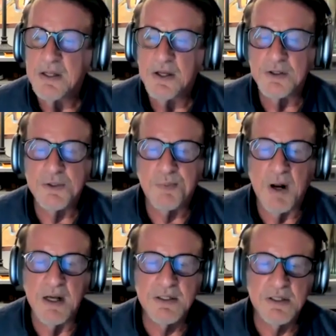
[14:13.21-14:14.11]
Those
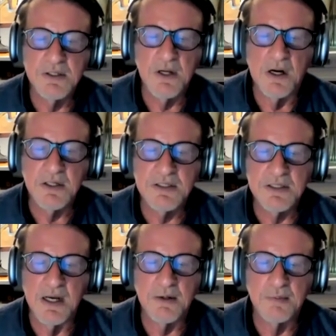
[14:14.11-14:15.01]
prices are
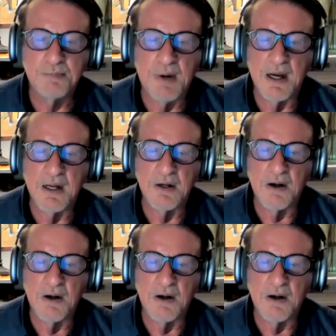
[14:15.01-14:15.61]
set by and